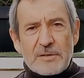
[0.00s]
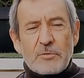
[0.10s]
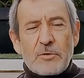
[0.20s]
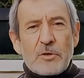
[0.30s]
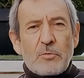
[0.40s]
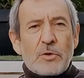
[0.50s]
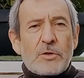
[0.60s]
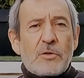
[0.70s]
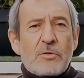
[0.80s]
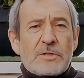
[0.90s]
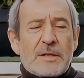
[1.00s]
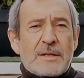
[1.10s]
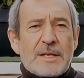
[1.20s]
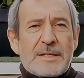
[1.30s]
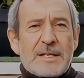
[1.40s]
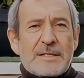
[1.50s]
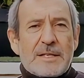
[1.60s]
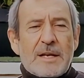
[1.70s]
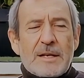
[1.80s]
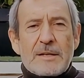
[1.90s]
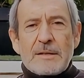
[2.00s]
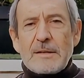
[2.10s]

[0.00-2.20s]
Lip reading: to real-world use. Let's get started.